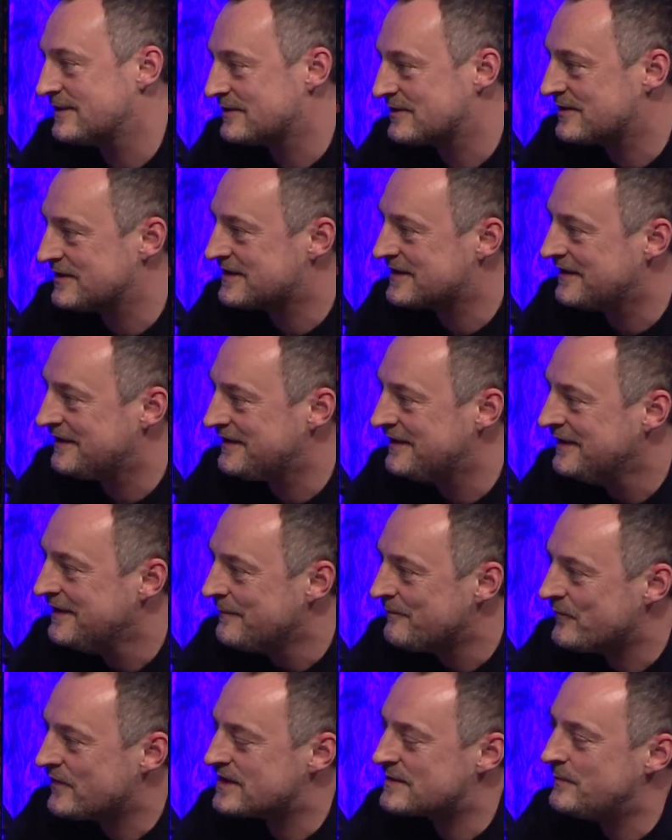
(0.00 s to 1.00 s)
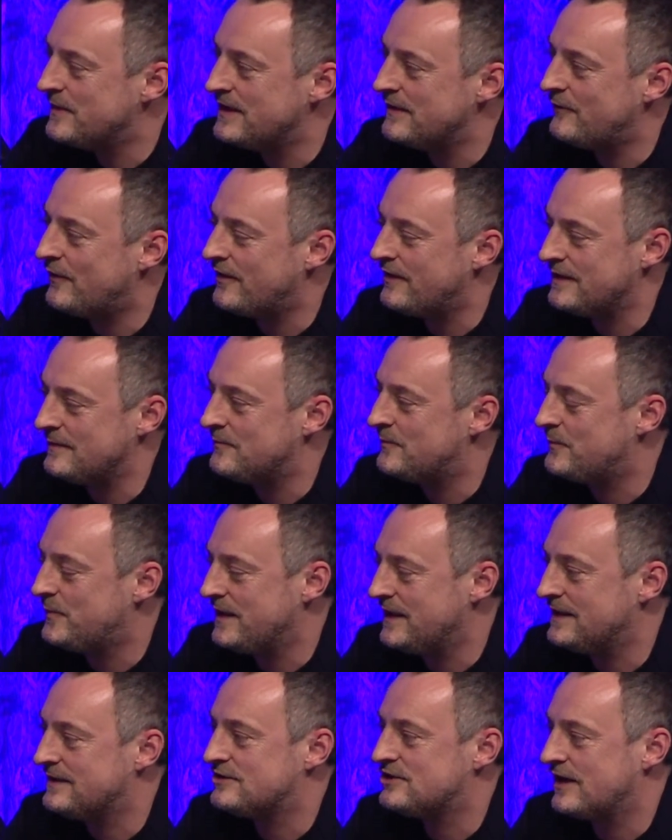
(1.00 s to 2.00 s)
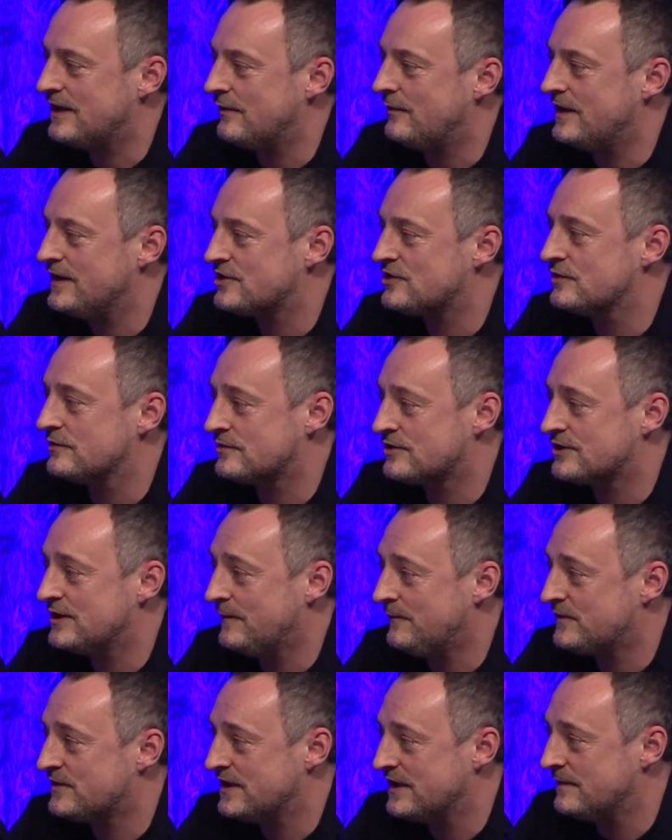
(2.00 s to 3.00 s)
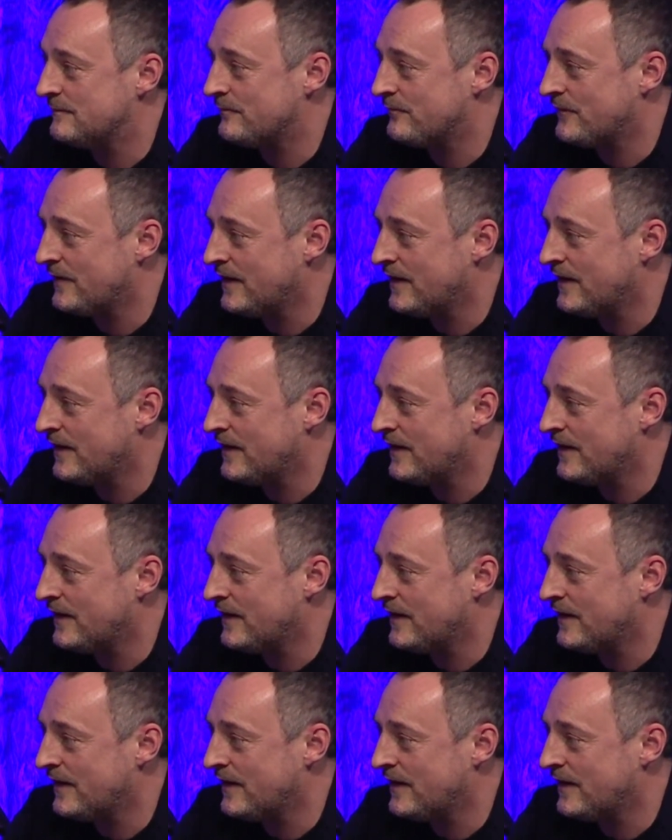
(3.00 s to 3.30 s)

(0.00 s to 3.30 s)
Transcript: So it's kind of, there's been a very big generational shift in